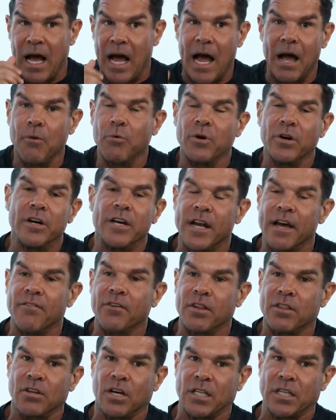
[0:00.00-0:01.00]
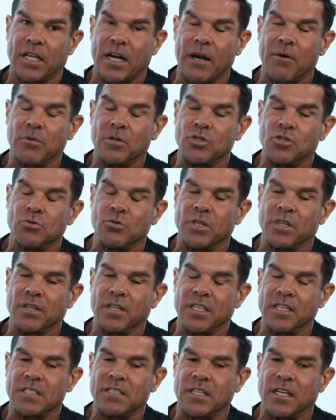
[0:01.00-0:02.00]
I would have never thought that I would do the right.
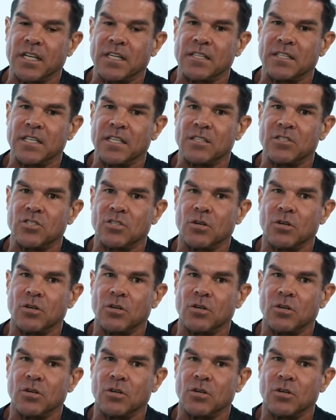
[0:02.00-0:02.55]
things that I did.